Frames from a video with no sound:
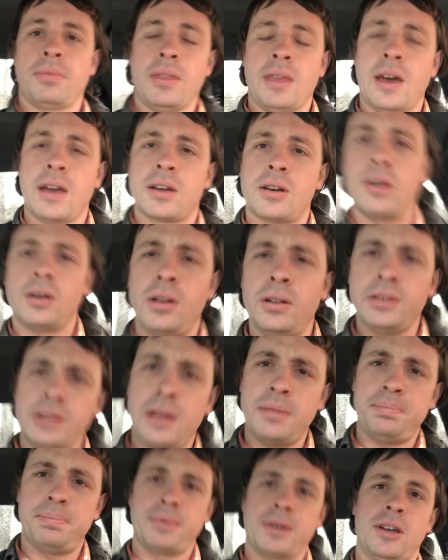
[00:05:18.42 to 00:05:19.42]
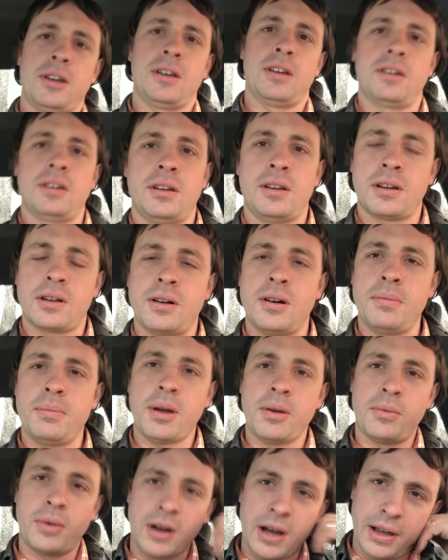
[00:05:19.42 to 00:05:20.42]
I called
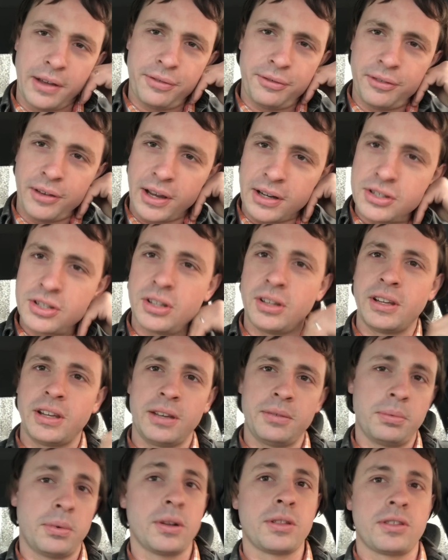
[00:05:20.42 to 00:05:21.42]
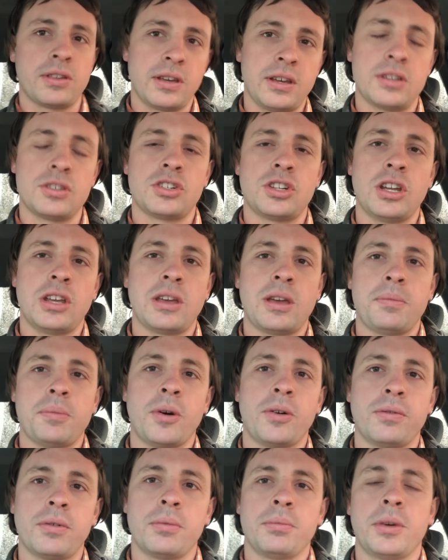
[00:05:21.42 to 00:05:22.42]
my wife. Actually, once again, she came
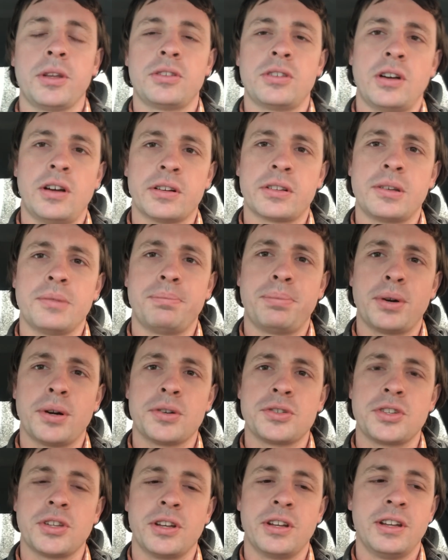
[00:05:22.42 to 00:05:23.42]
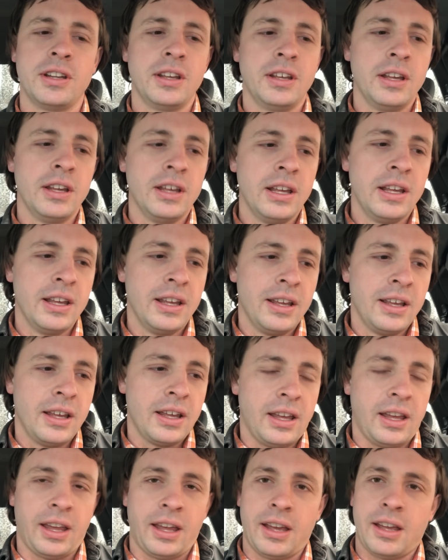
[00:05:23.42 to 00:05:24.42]
over and we talked in person.
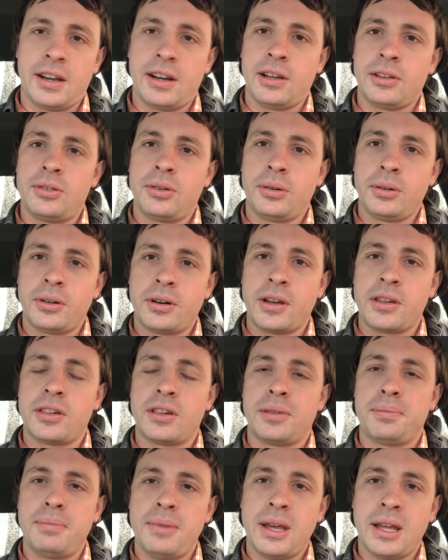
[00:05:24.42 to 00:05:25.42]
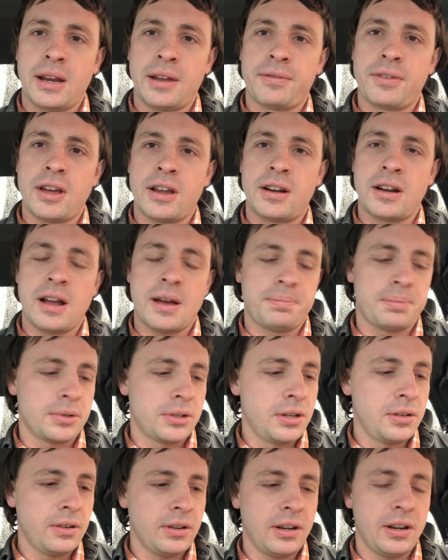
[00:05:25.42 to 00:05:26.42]
And I told her, I said, man, I've got an
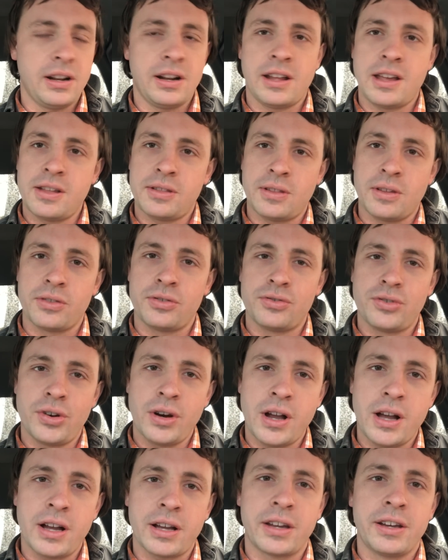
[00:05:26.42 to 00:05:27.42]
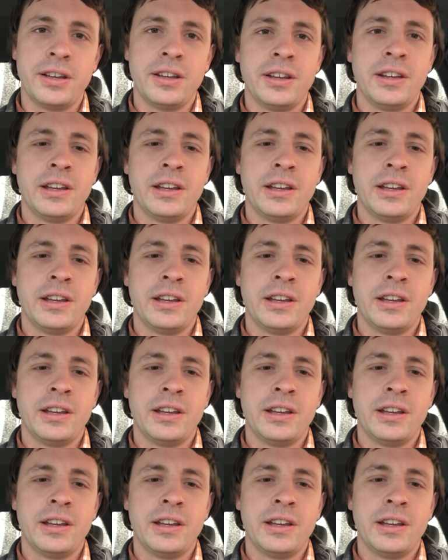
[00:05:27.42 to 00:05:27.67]
opportunity to get this truck.